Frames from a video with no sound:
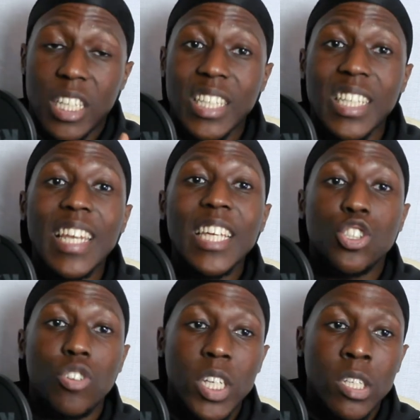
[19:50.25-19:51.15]
It's
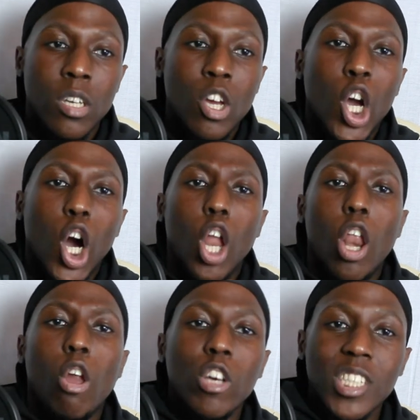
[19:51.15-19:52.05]
literally a
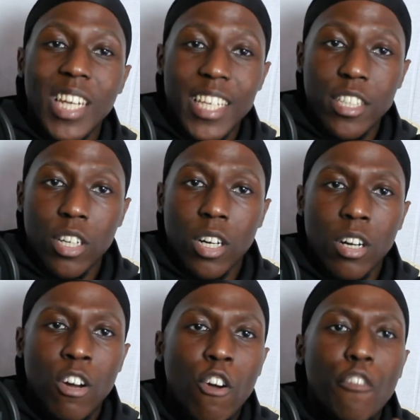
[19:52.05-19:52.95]
loss leader
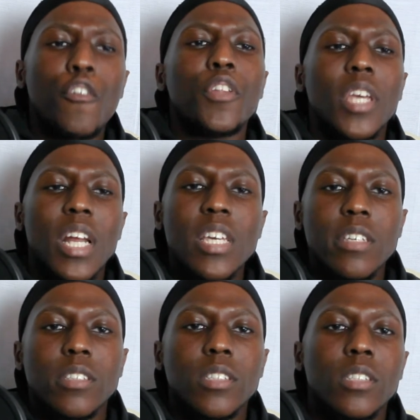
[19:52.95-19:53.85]
for the
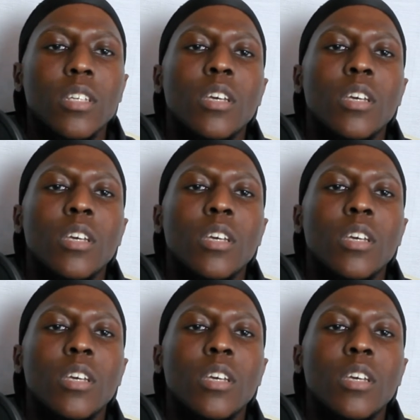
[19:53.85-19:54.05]
elites.